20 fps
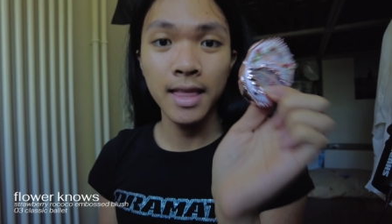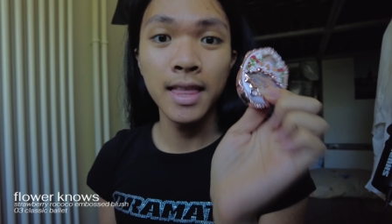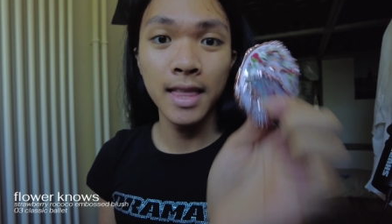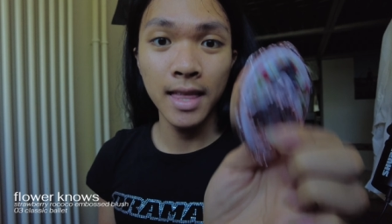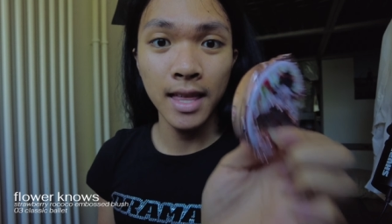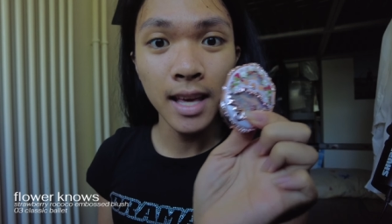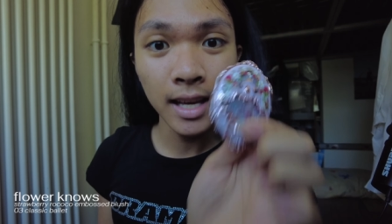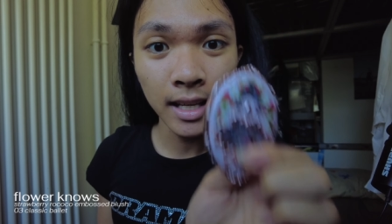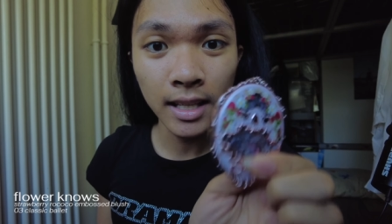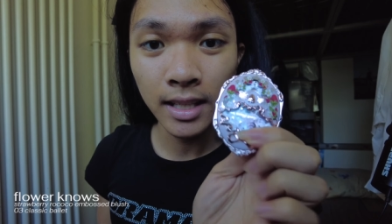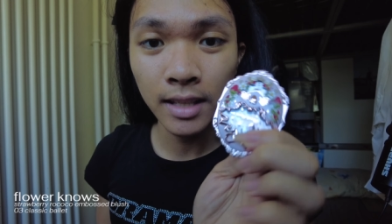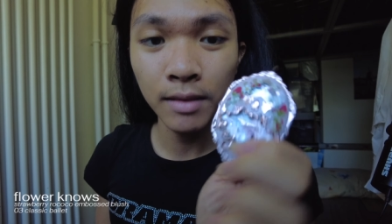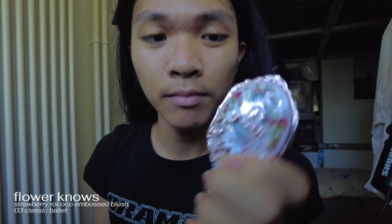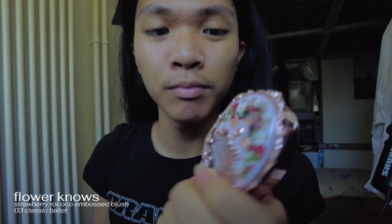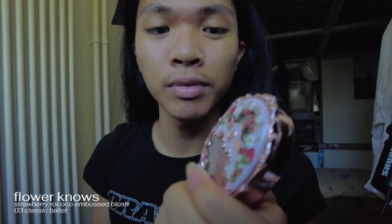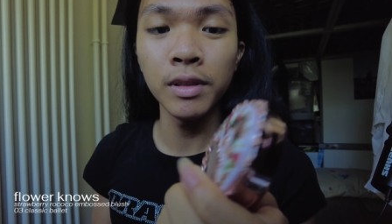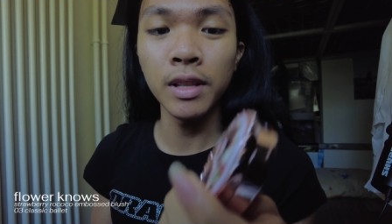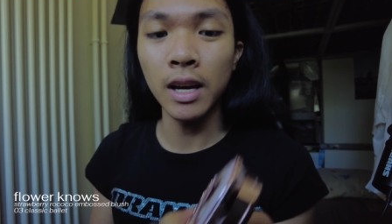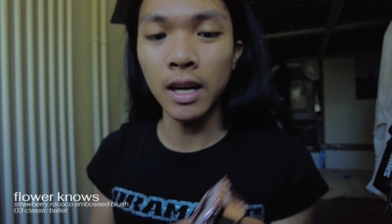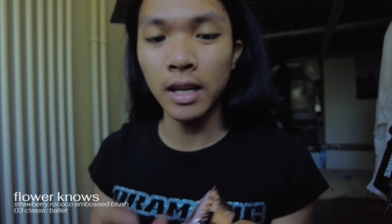this
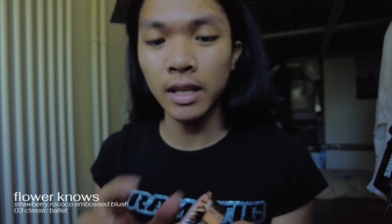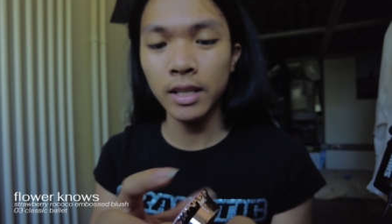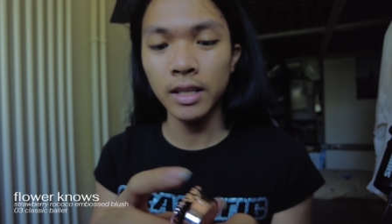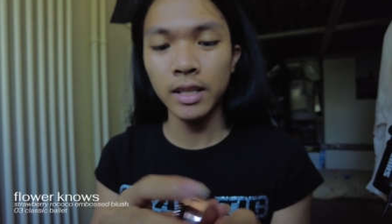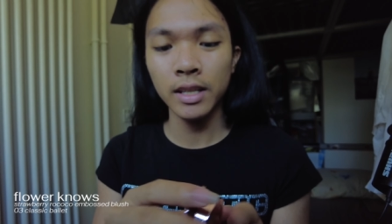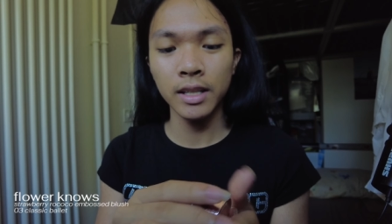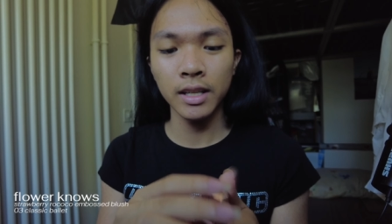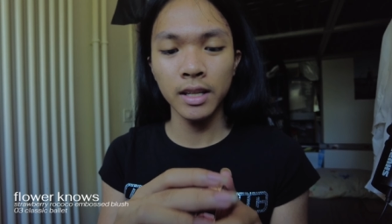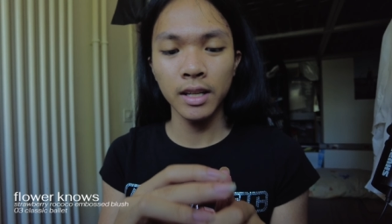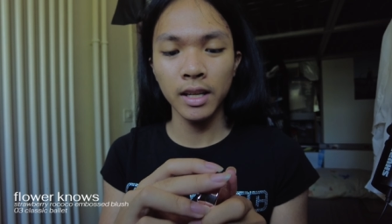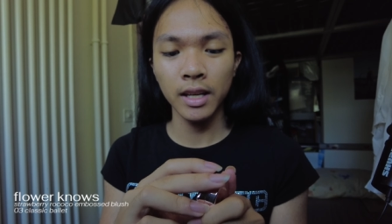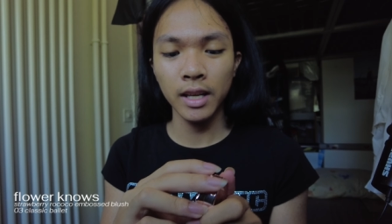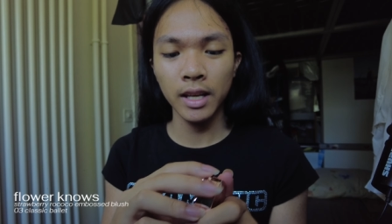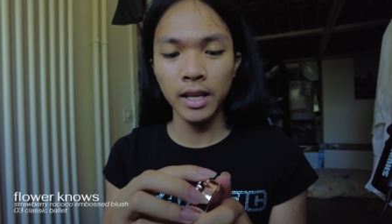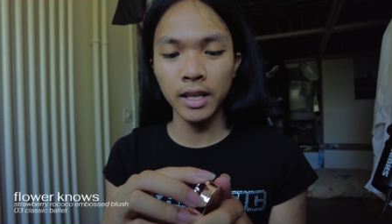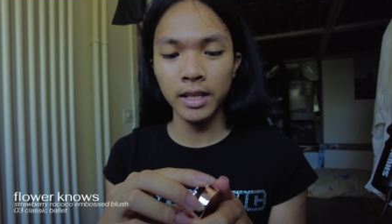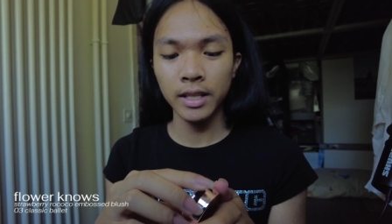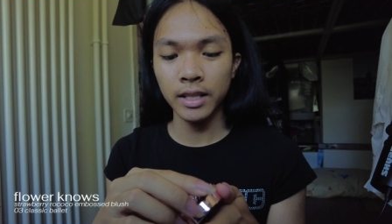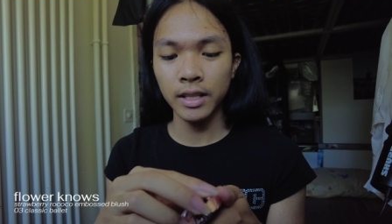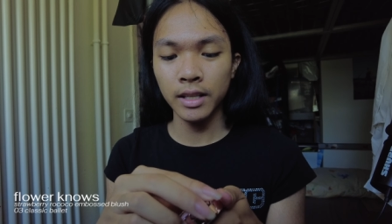blush
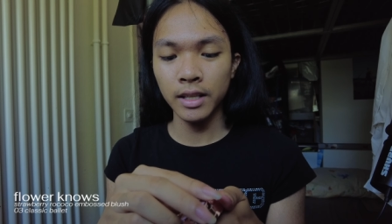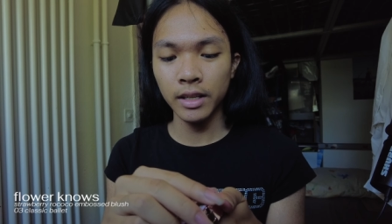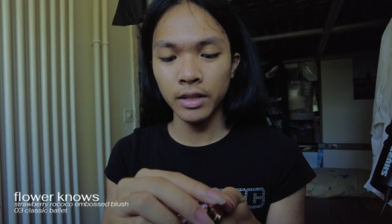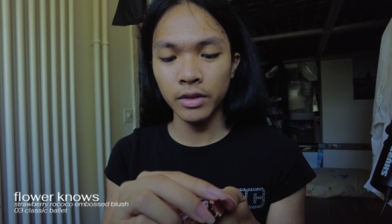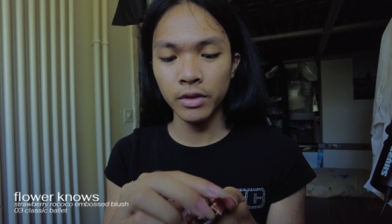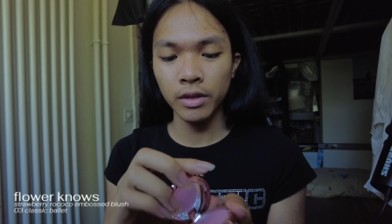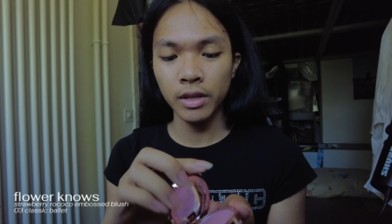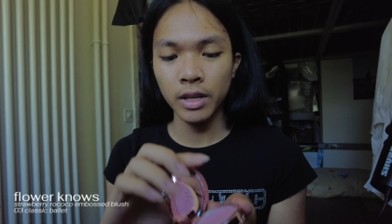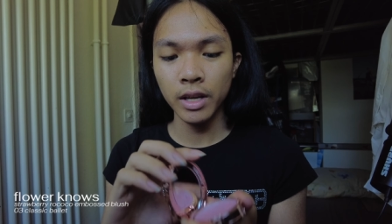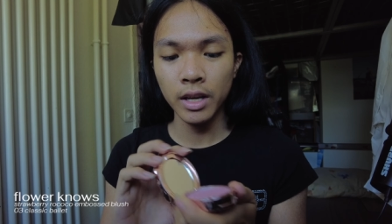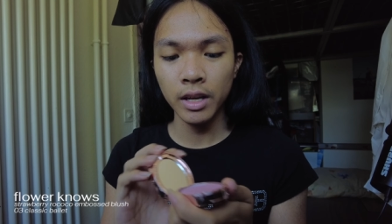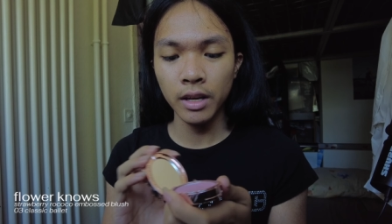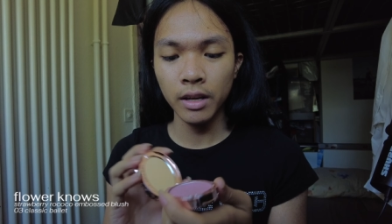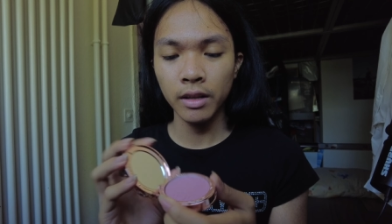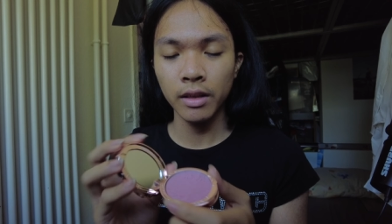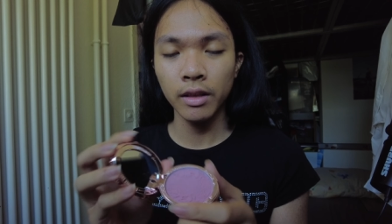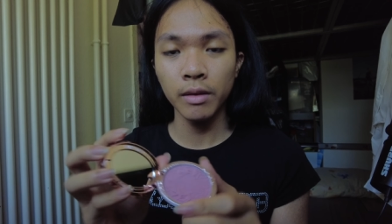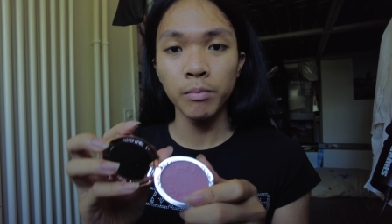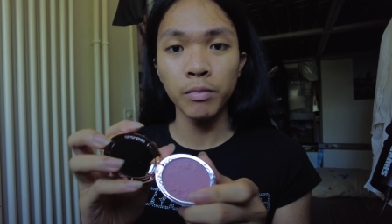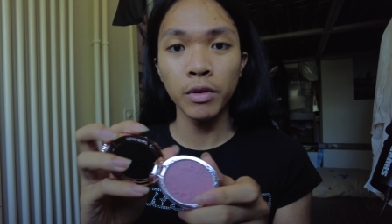is literally
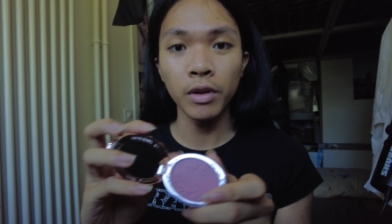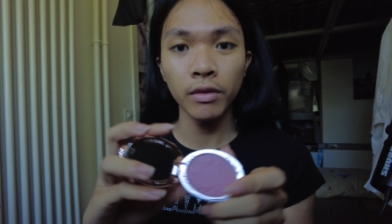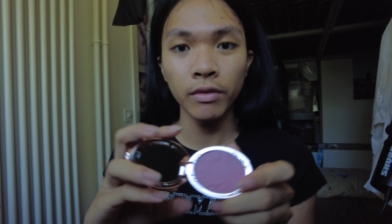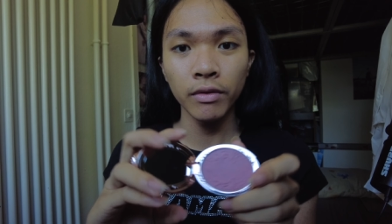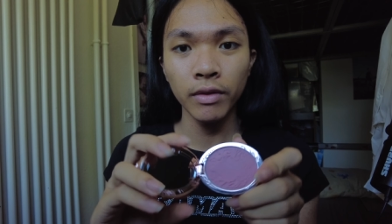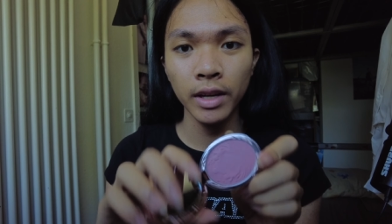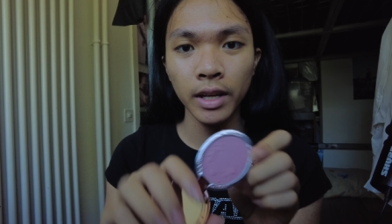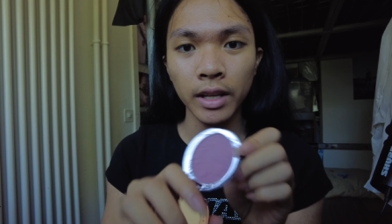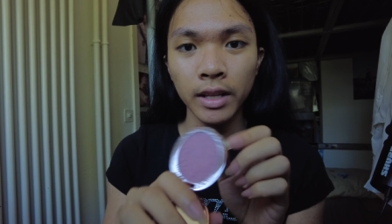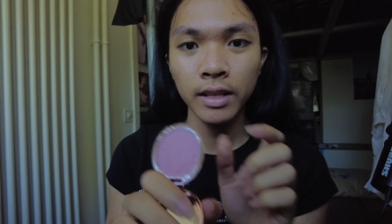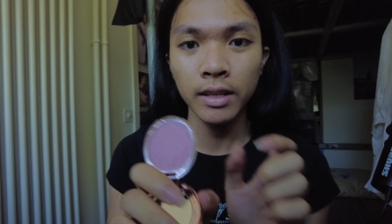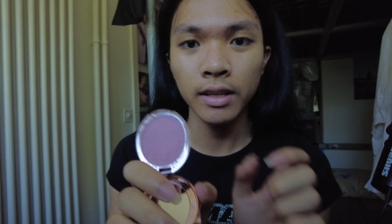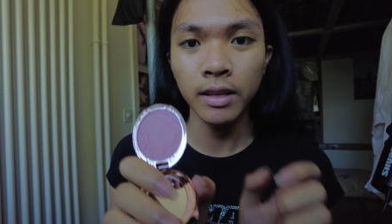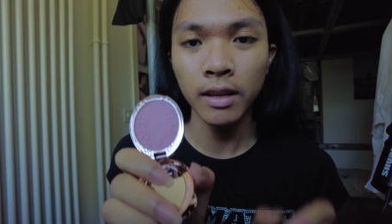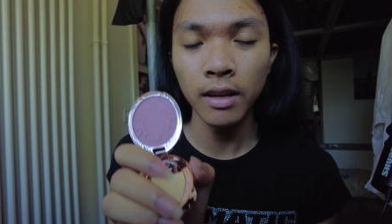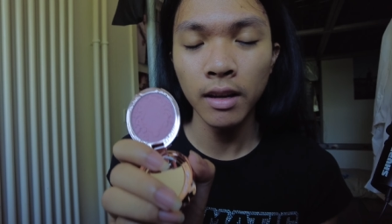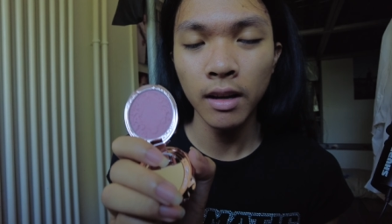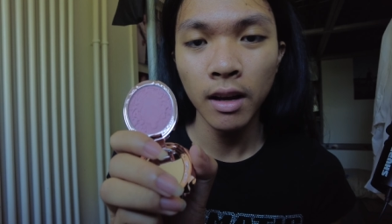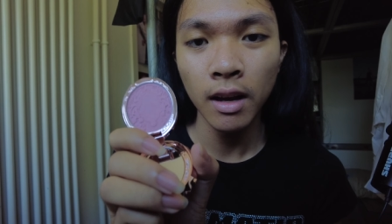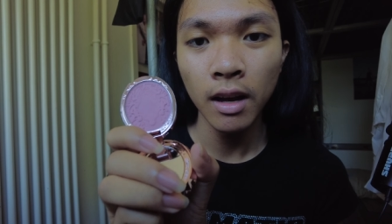the perfect
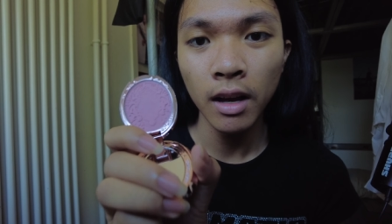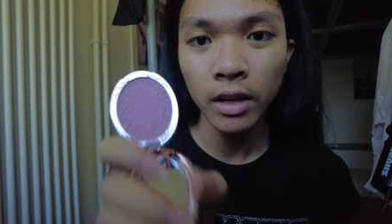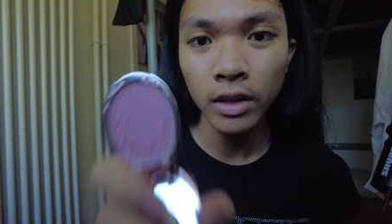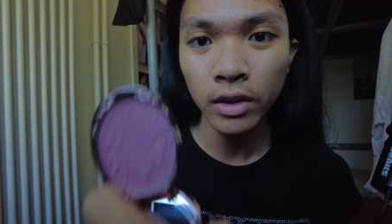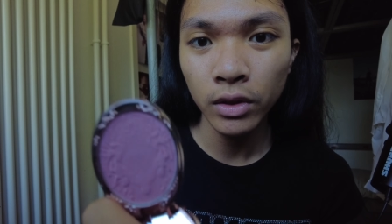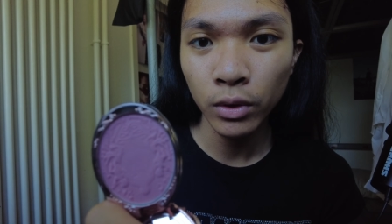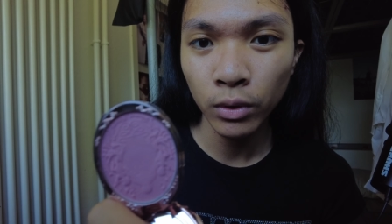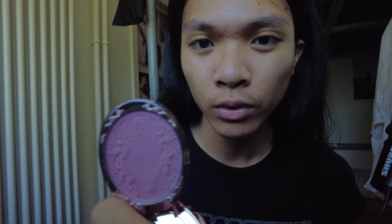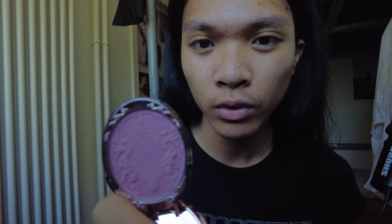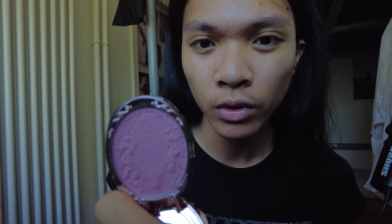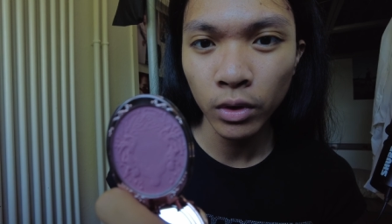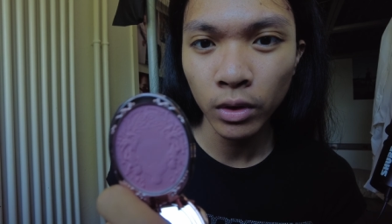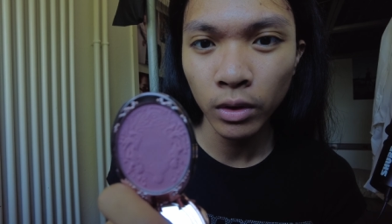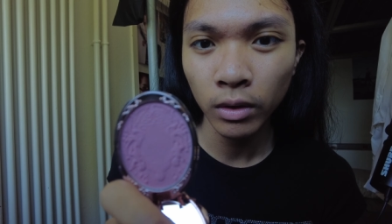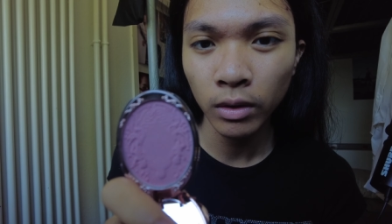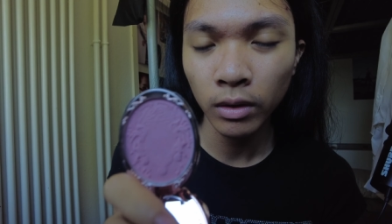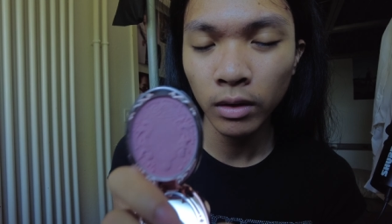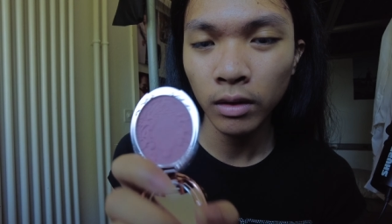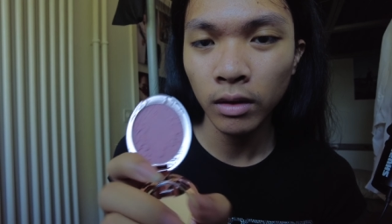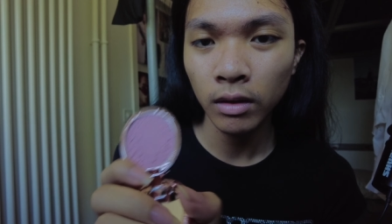
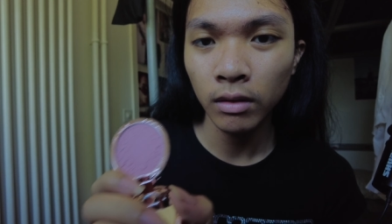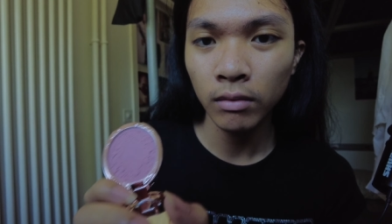neutral